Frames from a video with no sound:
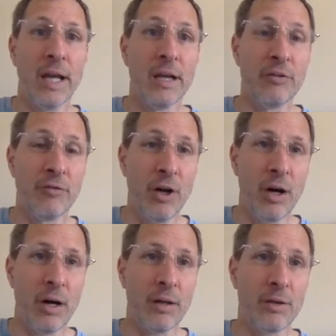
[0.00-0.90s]
And if
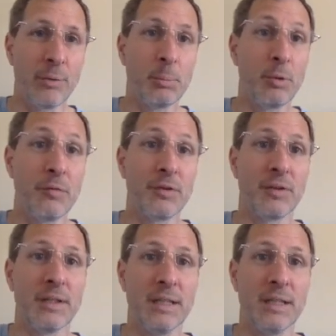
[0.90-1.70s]
not, the remove is an